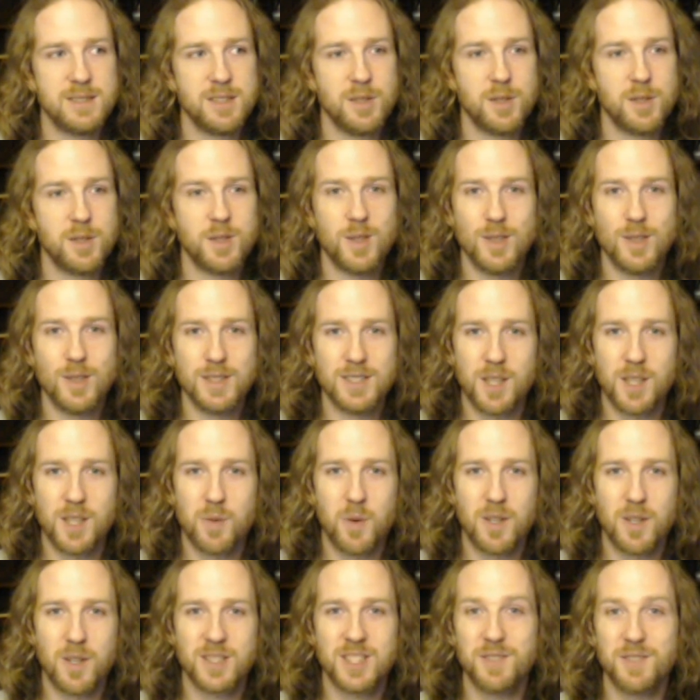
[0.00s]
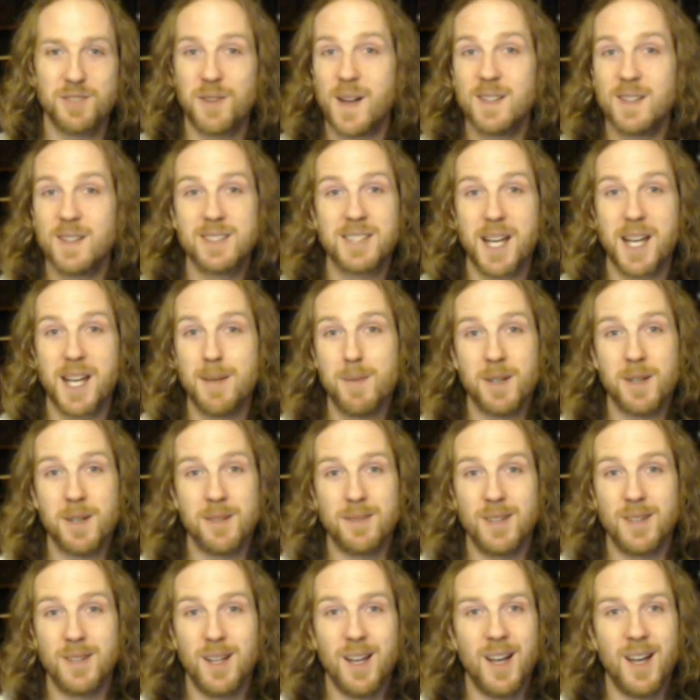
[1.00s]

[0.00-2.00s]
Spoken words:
you can also watch it for entertainment.